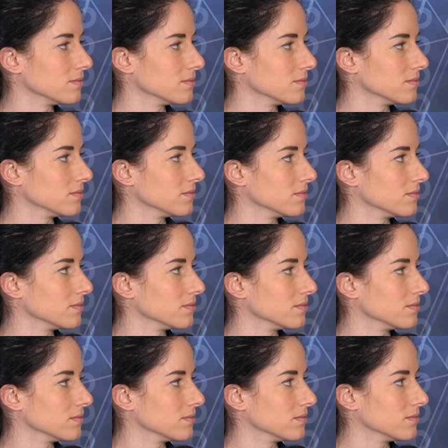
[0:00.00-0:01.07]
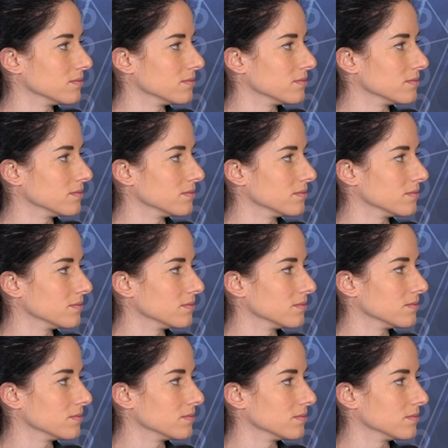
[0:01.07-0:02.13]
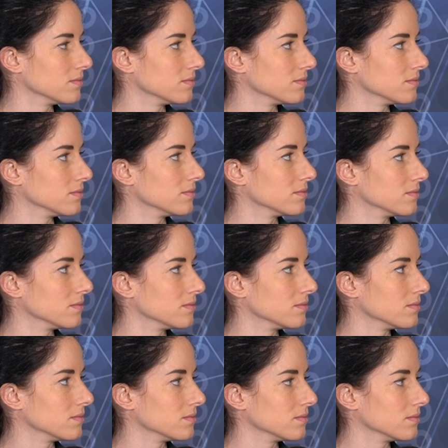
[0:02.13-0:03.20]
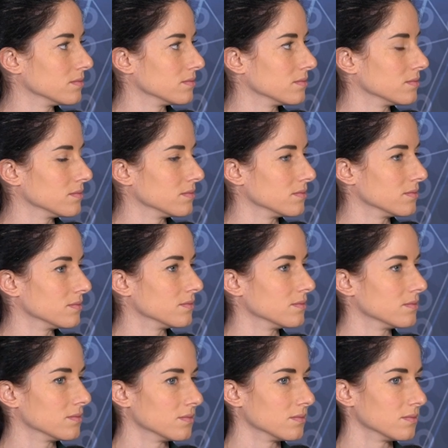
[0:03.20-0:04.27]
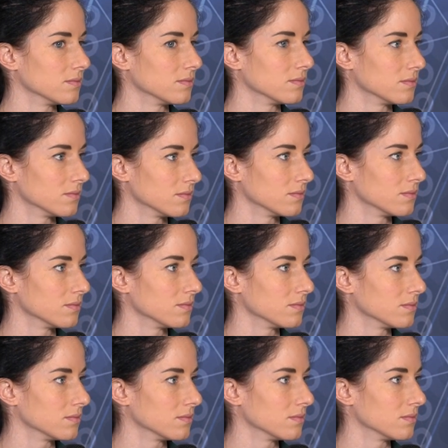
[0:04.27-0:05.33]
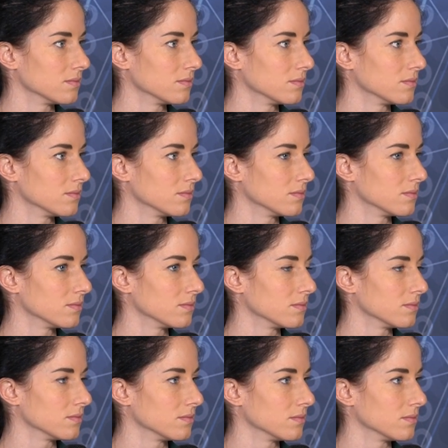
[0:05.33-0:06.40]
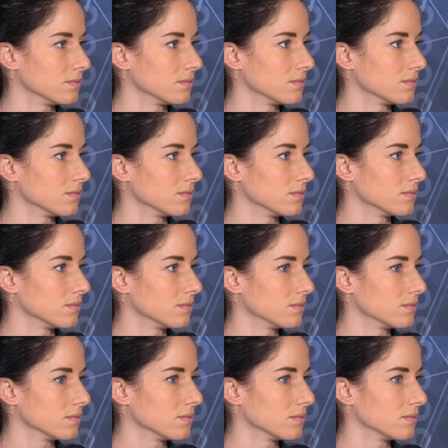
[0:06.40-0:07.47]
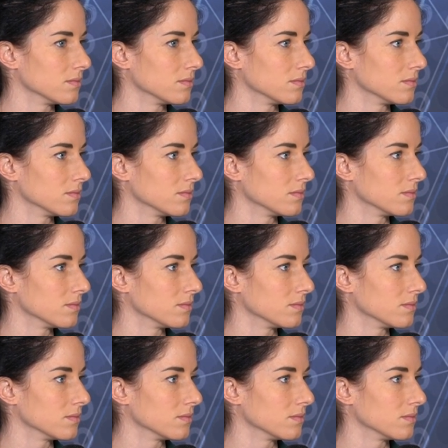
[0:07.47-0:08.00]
The person shown says nothing.